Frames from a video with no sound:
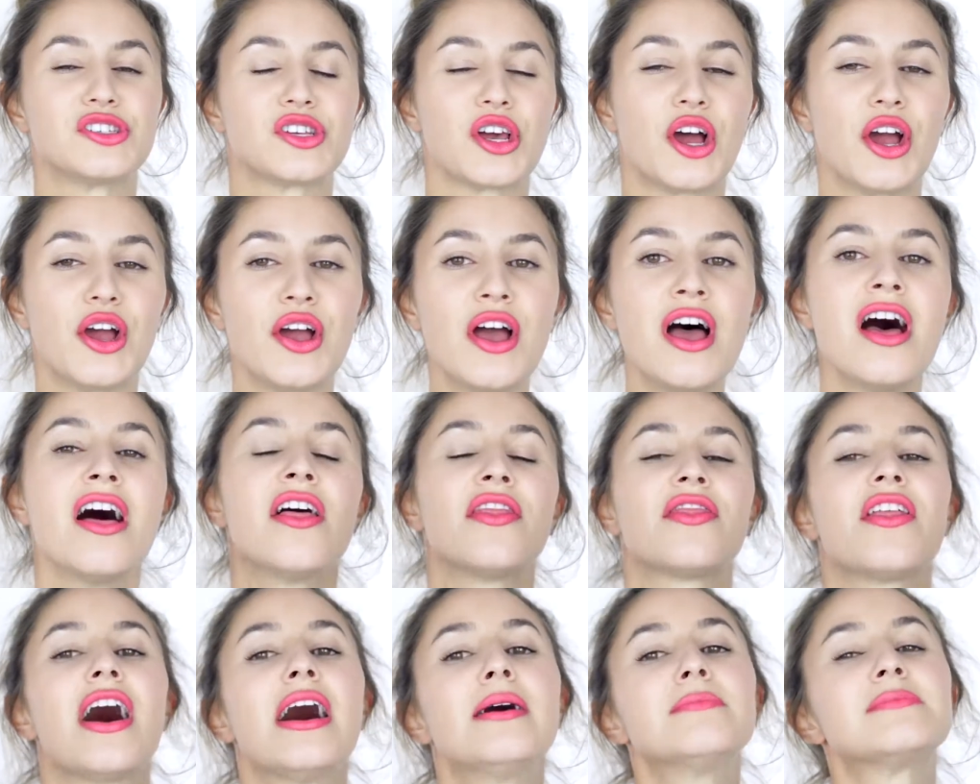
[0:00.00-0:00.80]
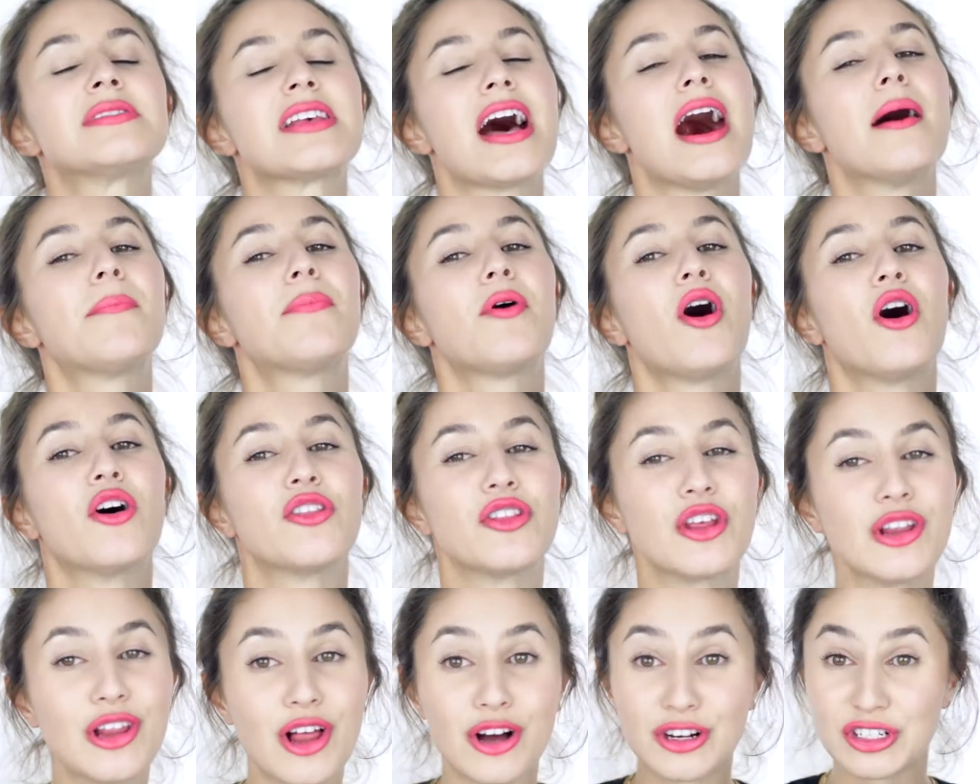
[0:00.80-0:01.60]
so thumbs up
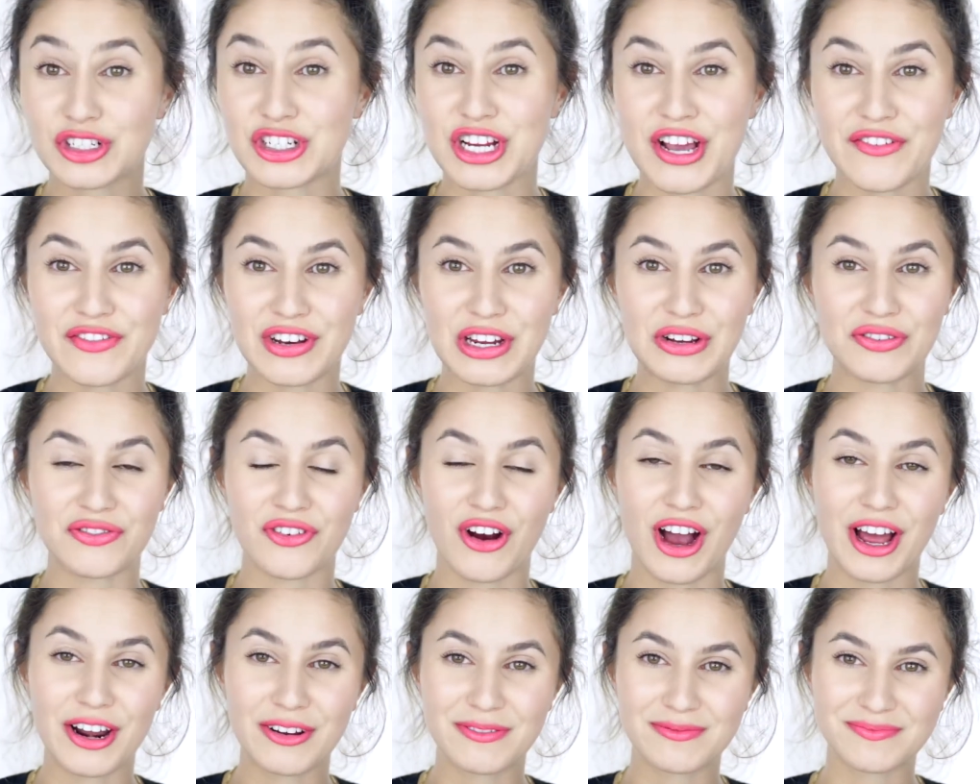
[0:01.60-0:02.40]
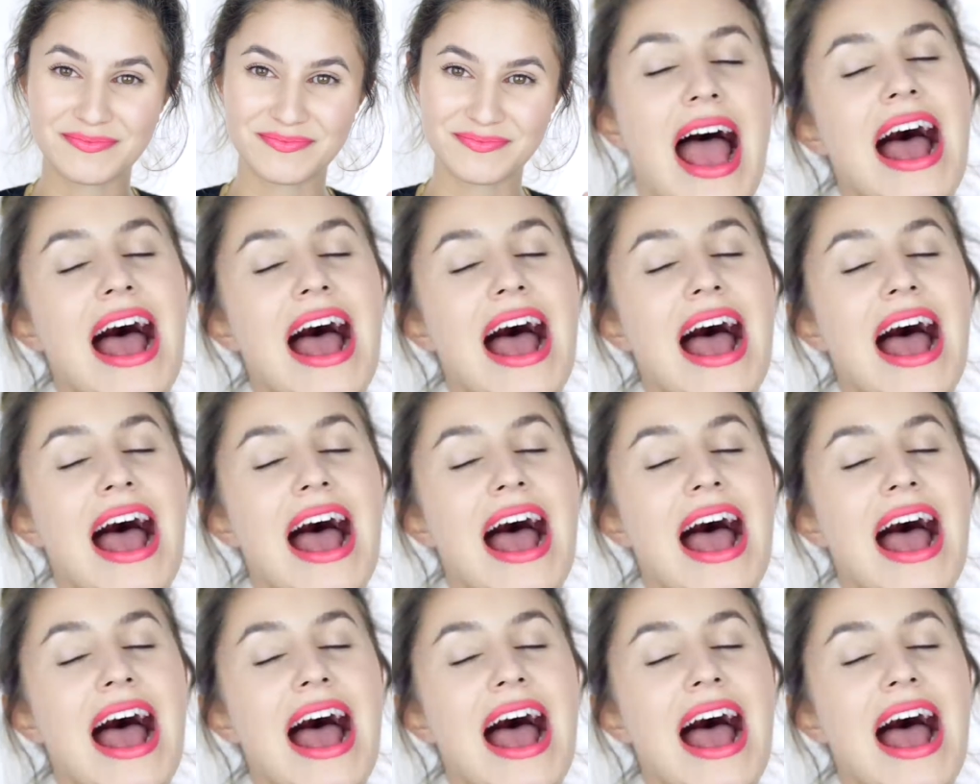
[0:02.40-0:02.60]
on the longevity front.